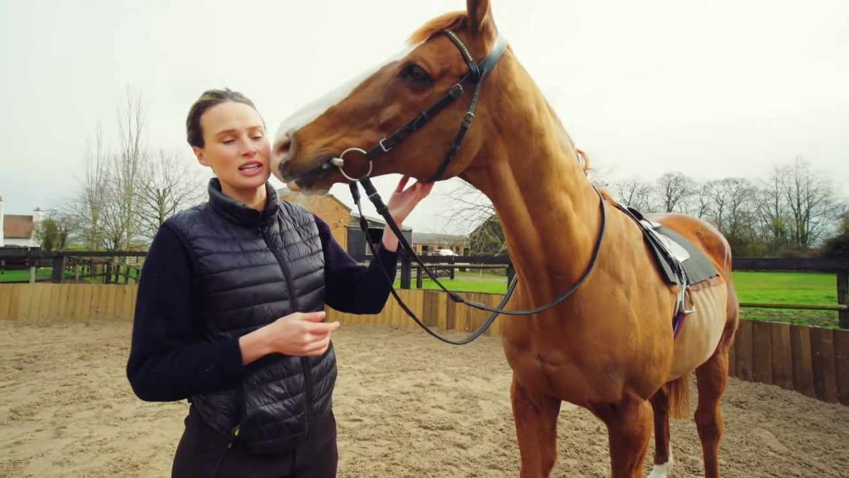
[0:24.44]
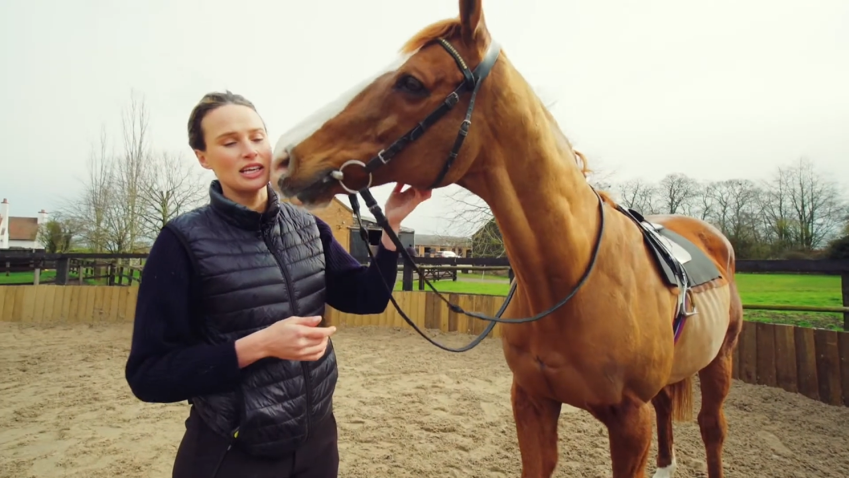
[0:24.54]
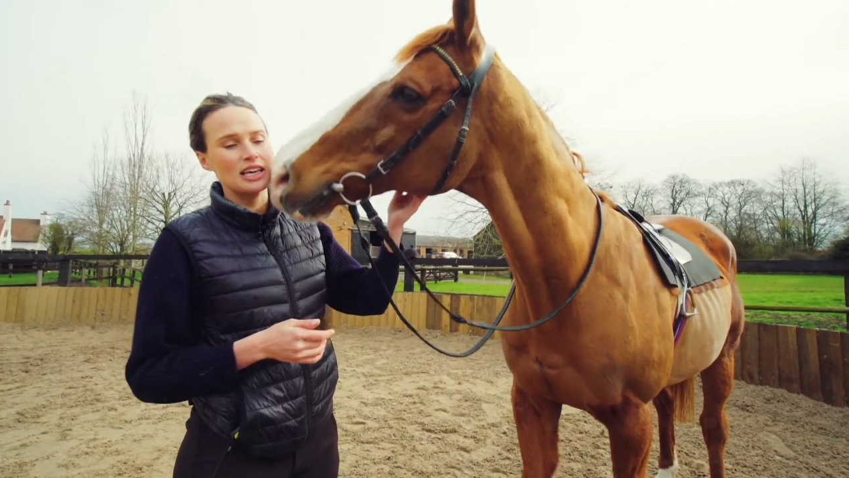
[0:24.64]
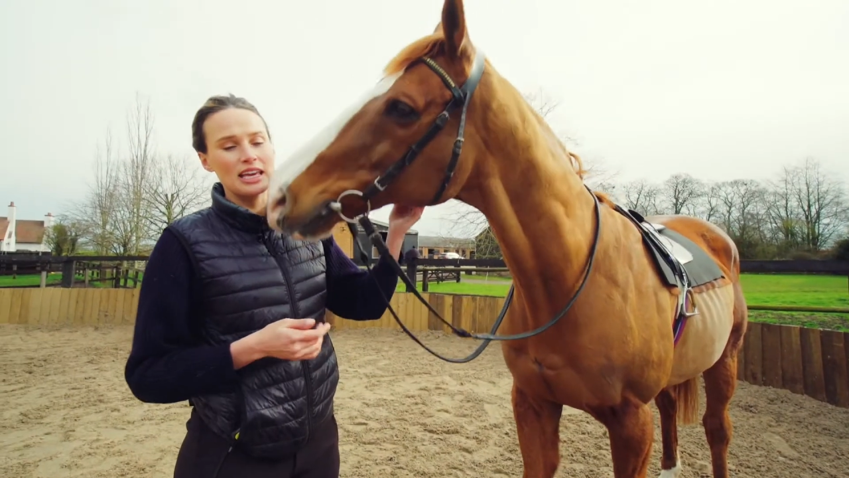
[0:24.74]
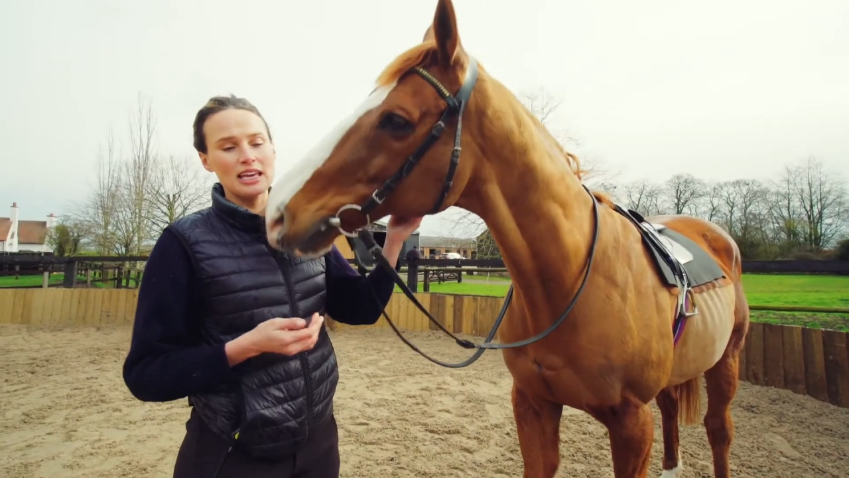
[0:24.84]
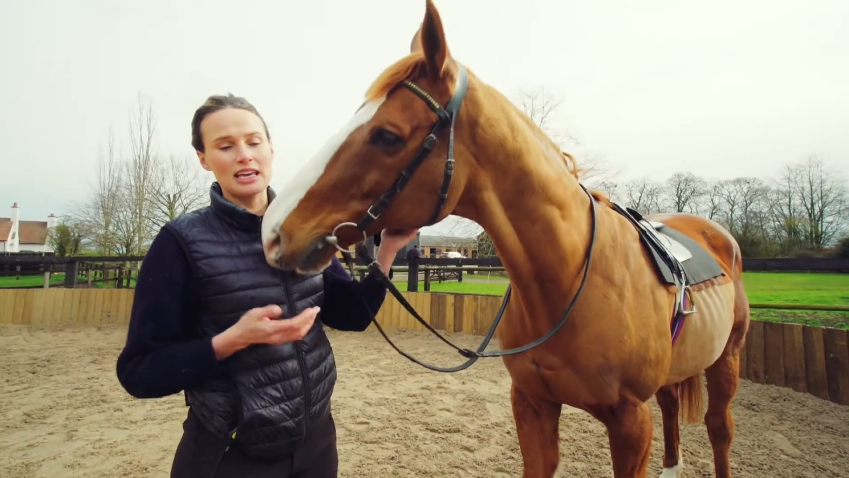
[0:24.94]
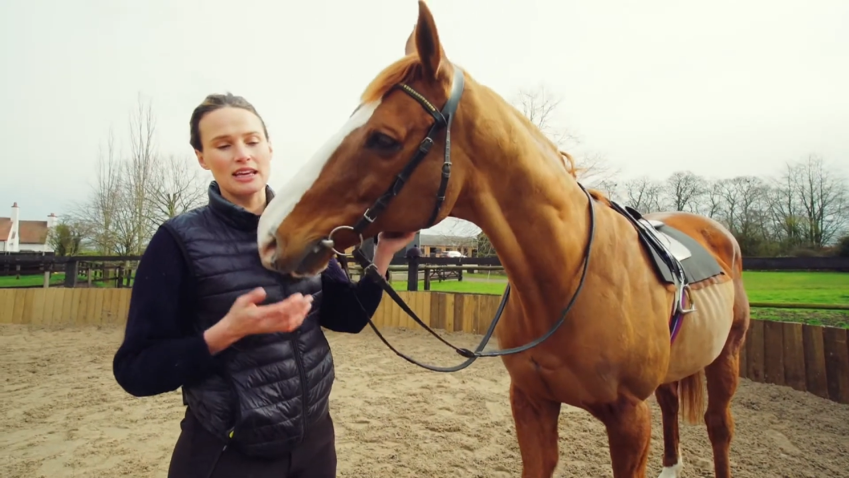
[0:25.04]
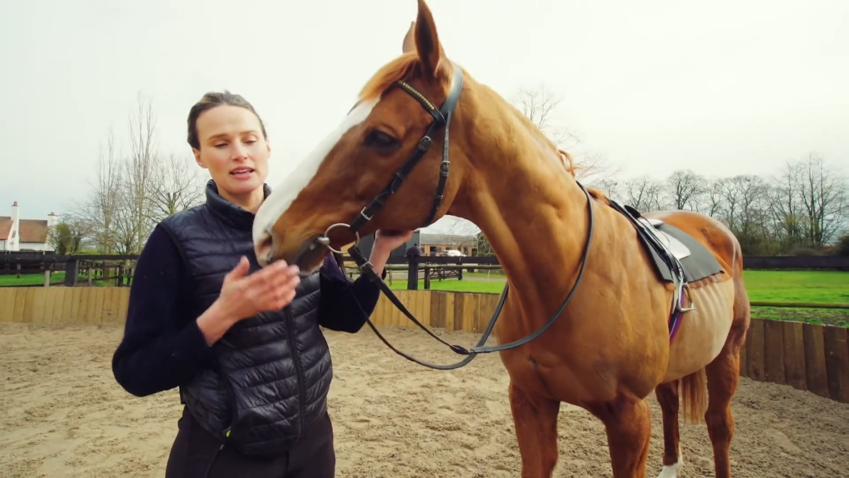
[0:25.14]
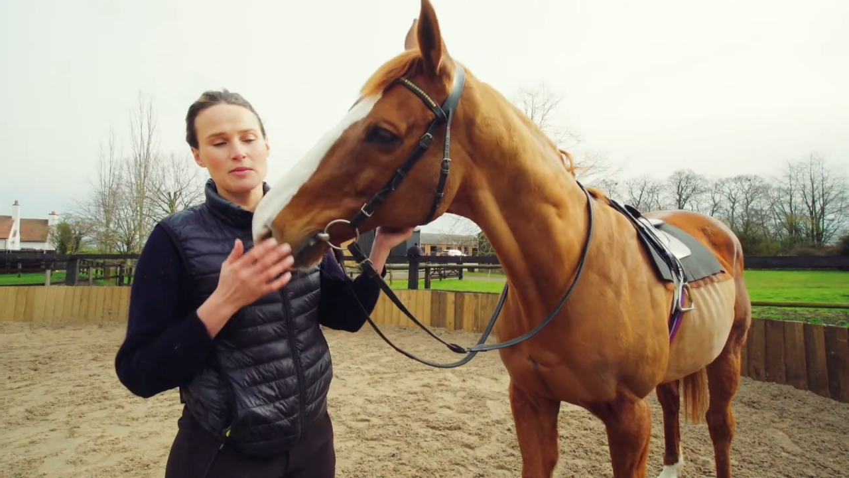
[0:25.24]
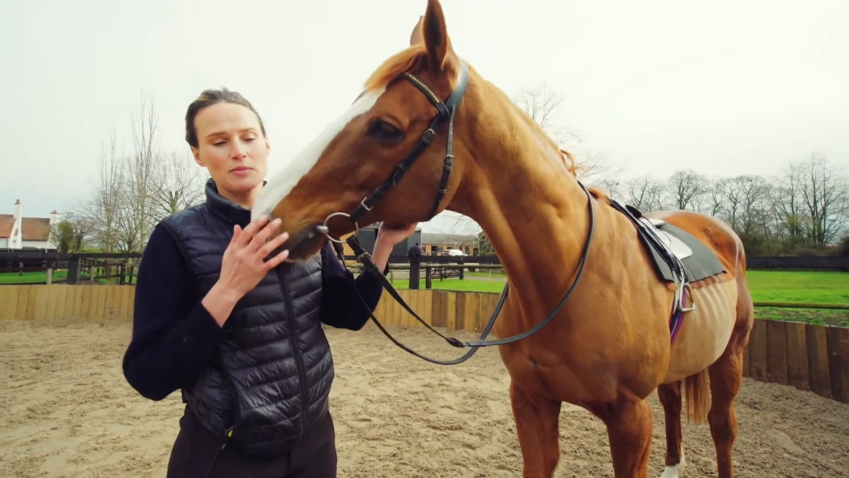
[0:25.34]
the key,
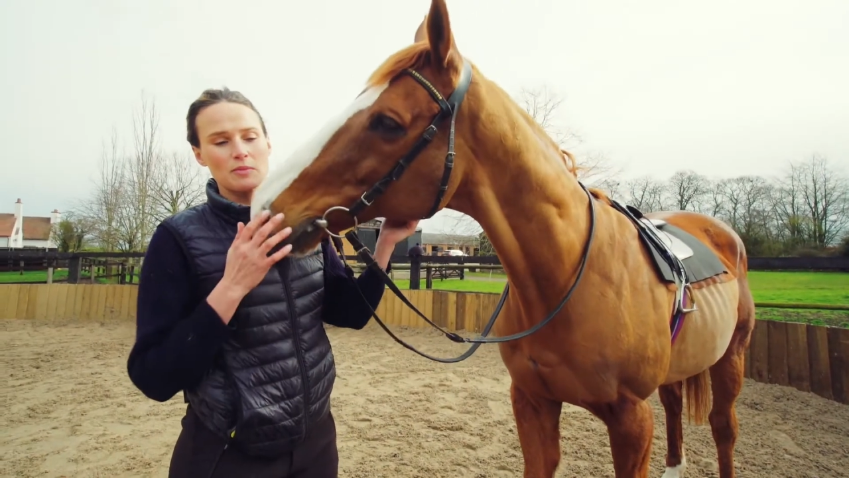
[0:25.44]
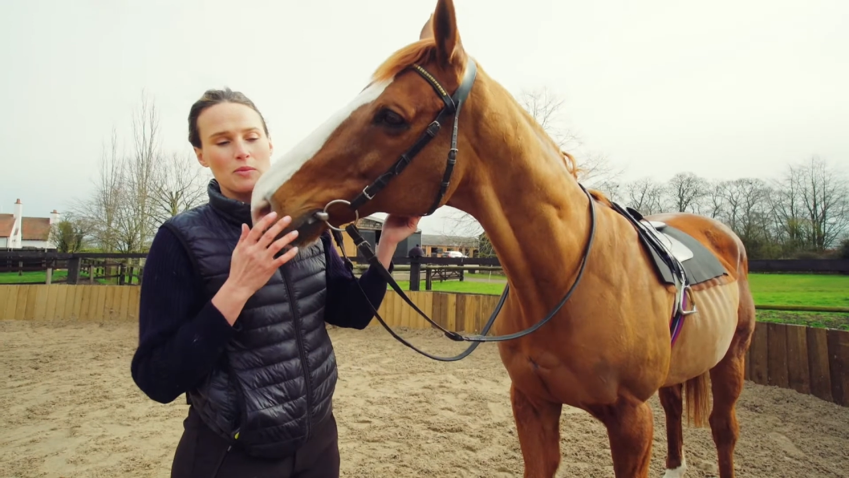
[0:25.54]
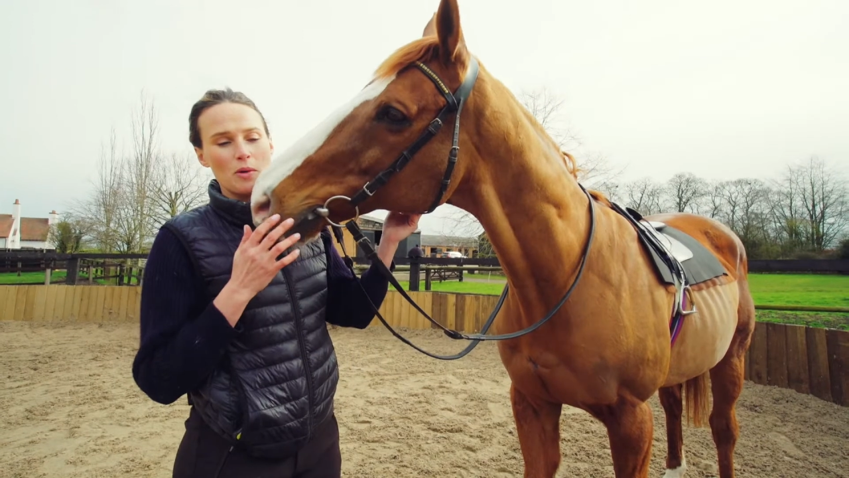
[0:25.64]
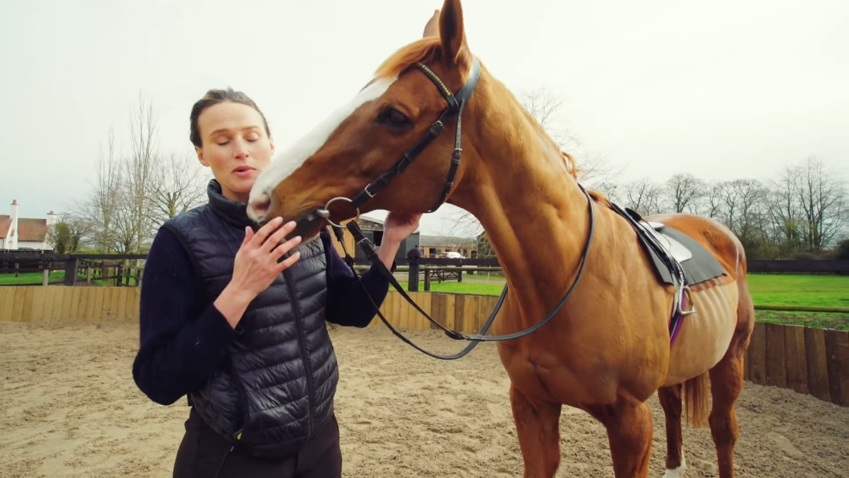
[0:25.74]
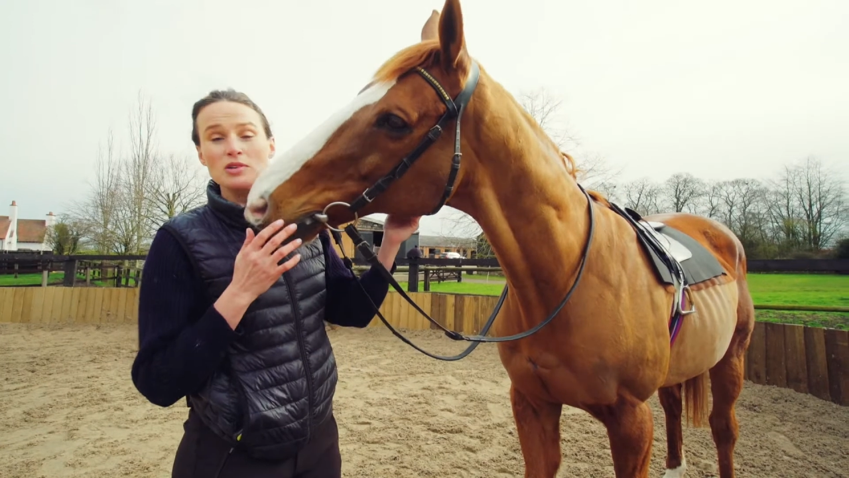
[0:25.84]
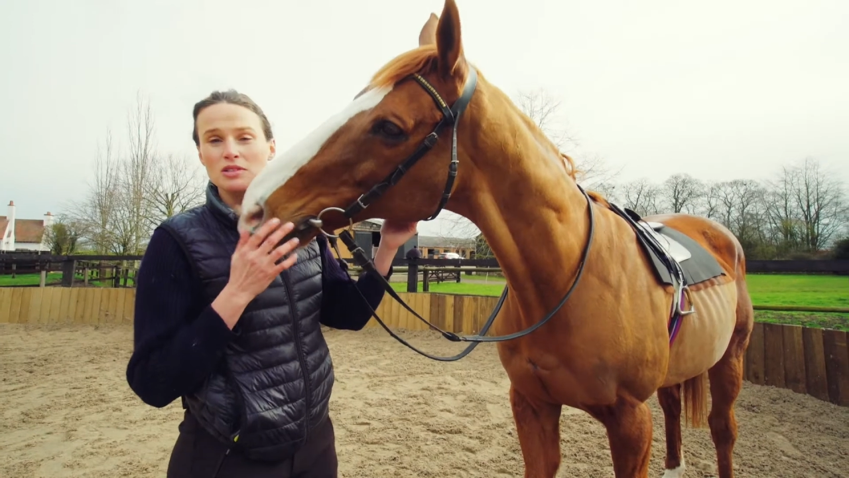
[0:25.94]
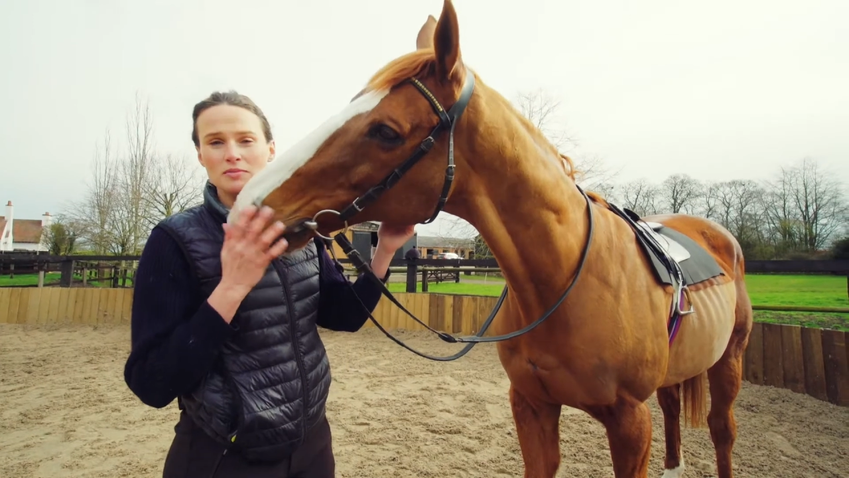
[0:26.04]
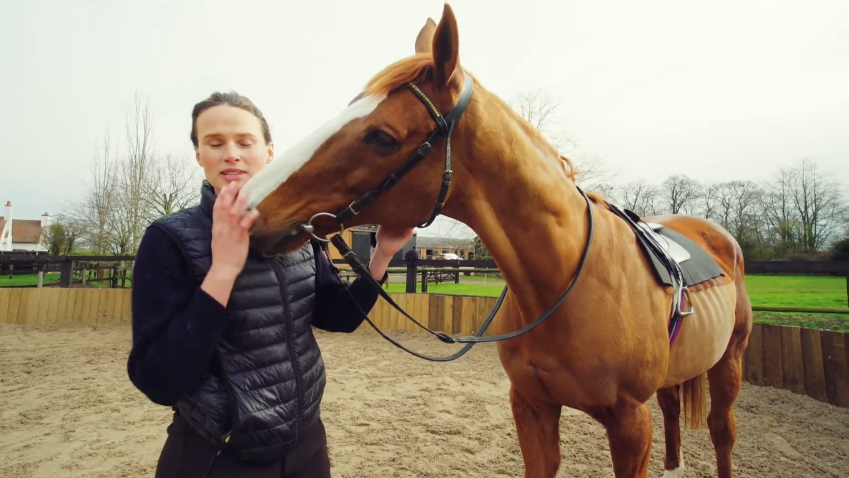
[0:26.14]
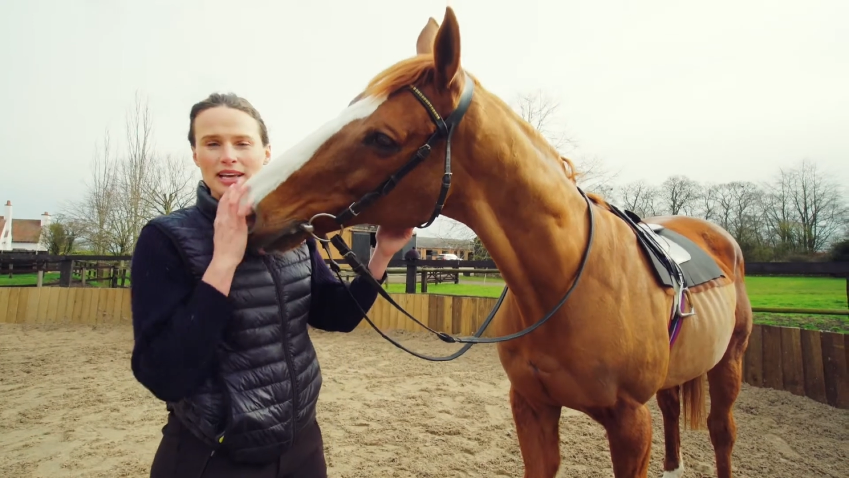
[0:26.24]
what most of them say,